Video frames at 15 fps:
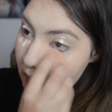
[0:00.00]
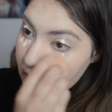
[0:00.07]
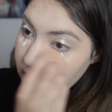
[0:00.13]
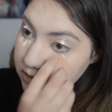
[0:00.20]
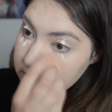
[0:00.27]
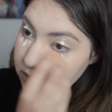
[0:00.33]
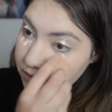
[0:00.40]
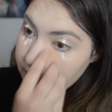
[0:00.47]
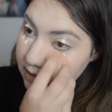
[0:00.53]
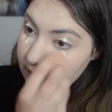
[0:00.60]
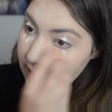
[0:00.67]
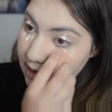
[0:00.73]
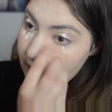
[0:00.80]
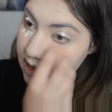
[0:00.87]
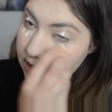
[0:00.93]
and so then
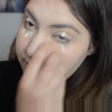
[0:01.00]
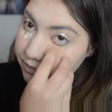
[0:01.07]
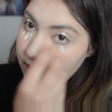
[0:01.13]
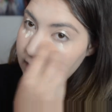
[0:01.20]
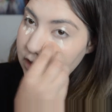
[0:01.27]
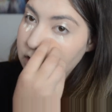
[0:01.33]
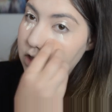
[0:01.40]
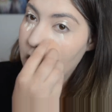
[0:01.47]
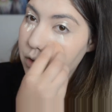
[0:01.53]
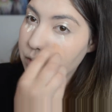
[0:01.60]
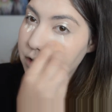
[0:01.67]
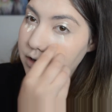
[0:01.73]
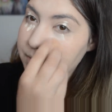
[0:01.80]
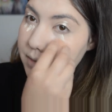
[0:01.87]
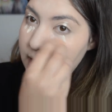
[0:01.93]
I kind of like
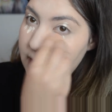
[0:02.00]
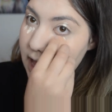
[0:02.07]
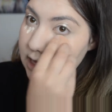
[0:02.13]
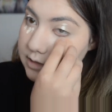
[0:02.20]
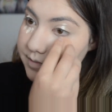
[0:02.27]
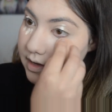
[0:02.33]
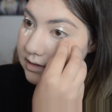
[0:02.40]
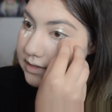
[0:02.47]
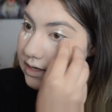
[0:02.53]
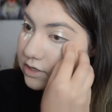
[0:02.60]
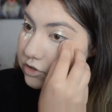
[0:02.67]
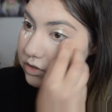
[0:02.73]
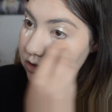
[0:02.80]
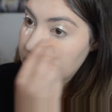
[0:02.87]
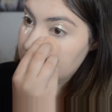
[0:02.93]
lowered my
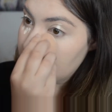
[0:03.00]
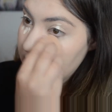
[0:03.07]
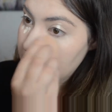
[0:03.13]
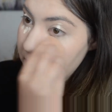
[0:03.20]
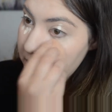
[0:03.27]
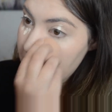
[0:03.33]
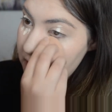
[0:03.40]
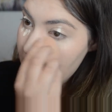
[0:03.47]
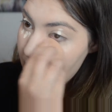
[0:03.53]
expectations a little bit